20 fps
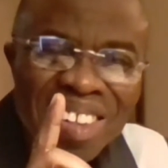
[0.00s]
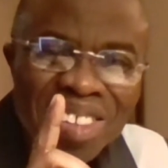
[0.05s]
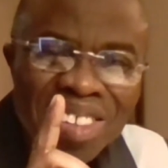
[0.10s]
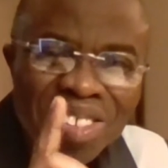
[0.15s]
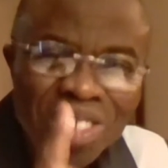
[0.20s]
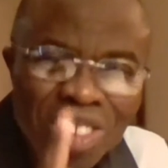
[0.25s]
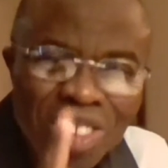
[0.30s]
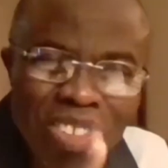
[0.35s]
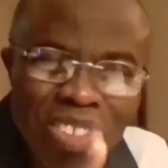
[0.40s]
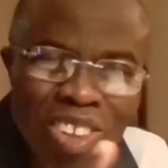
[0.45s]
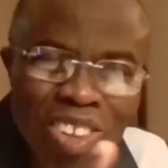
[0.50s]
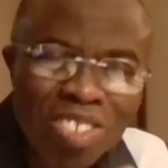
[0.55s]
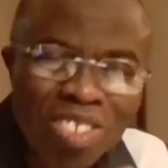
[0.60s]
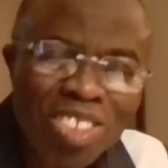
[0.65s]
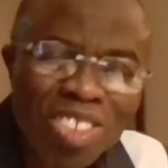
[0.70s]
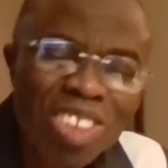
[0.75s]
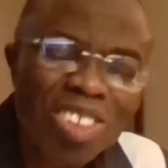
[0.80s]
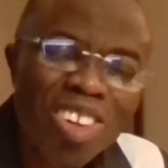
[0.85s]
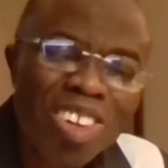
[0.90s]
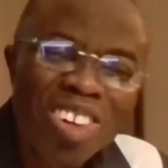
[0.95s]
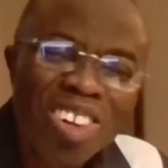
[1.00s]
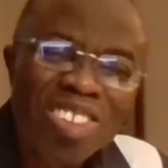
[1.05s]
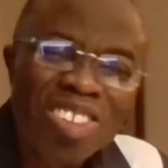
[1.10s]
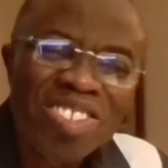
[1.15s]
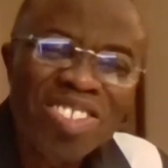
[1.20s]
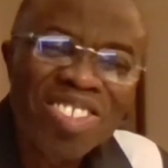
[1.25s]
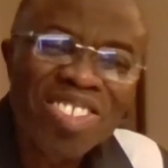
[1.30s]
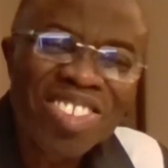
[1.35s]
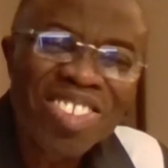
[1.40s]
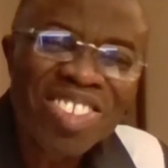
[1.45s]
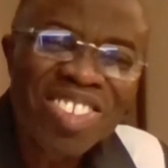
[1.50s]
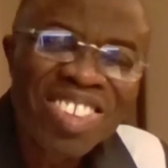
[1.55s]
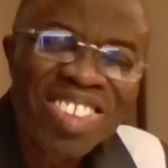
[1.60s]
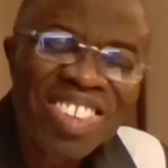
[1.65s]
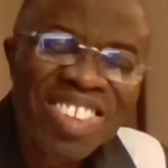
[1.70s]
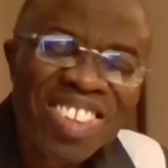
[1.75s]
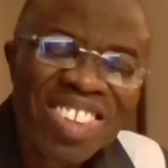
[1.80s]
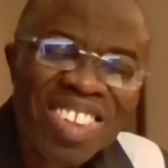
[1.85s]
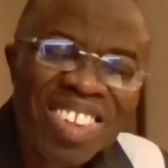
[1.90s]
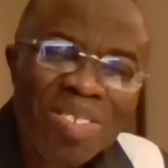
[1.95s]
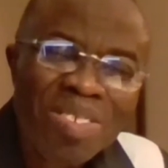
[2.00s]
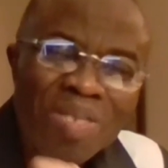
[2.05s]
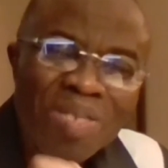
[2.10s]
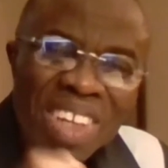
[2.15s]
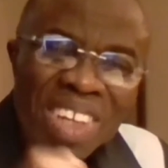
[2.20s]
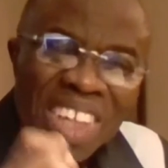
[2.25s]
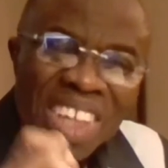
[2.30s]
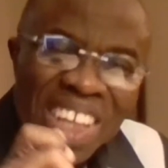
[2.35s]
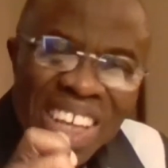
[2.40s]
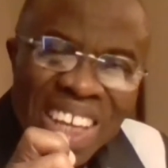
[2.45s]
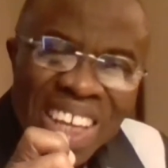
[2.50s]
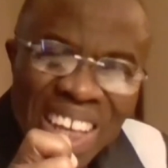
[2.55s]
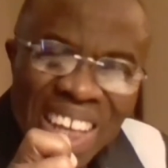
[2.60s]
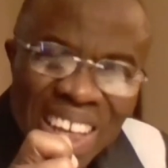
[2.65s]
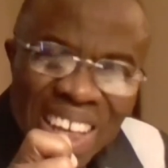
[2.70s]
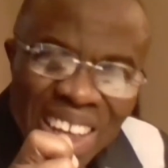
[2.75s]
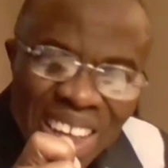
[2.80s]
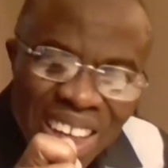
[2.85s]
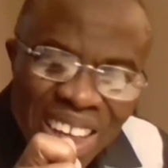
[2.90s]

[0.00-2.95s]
Jesus returns, when he